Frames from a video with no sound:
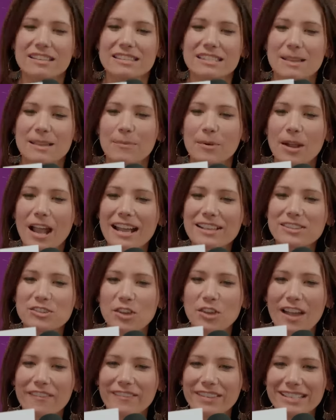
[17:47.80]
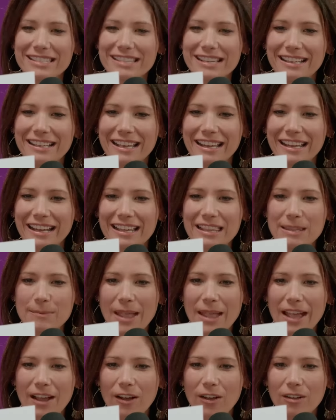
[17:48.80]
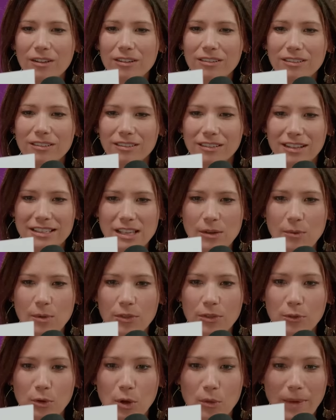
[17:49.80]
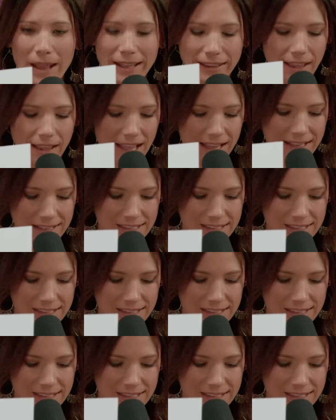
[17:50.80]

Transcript: Surprise traffic ticket in the mail because I rolled through a red light,